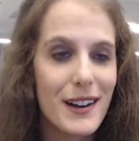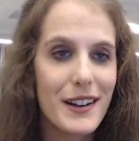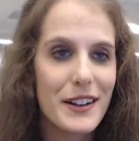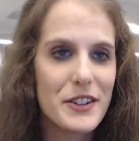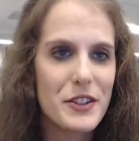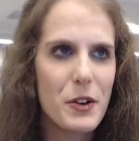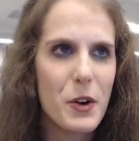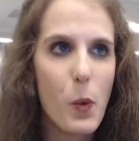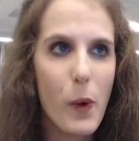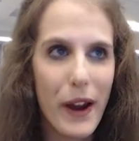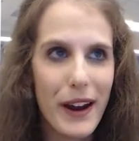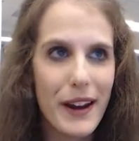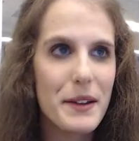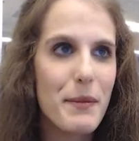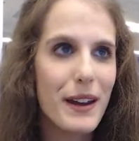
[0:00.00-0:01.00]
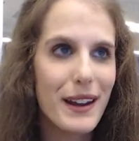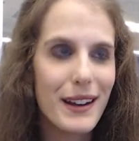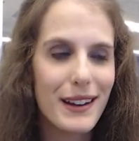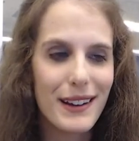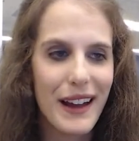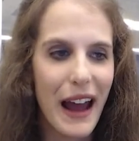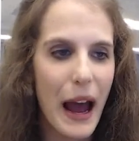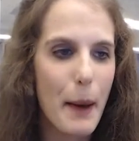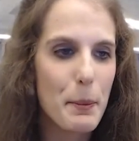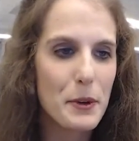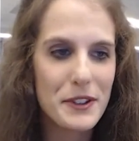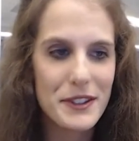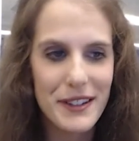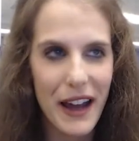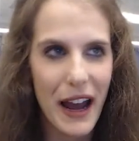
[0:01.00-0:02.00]
is there a way to make an
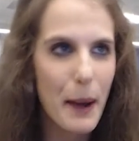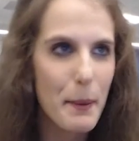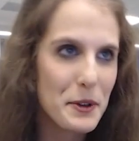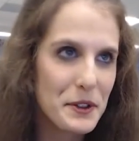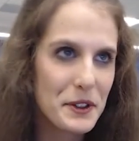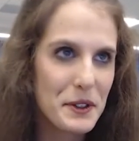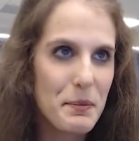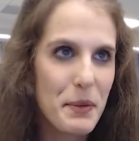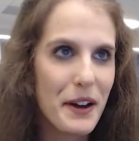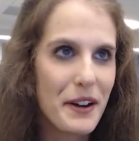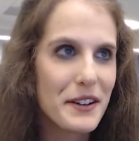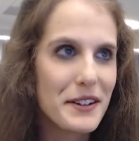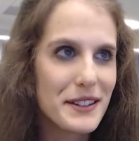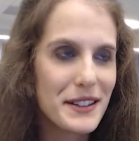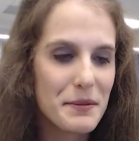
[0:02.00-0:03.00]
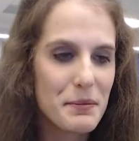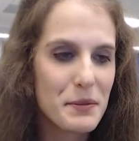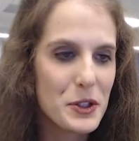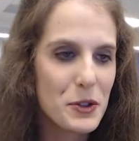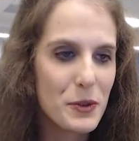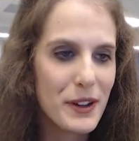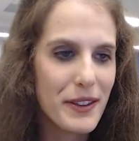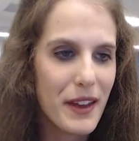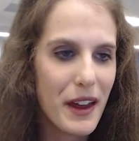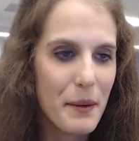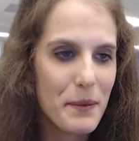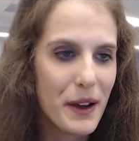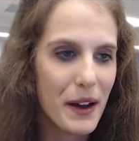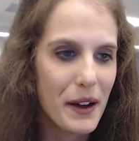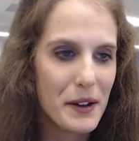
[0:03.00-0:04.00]
apples to apples comparison between them?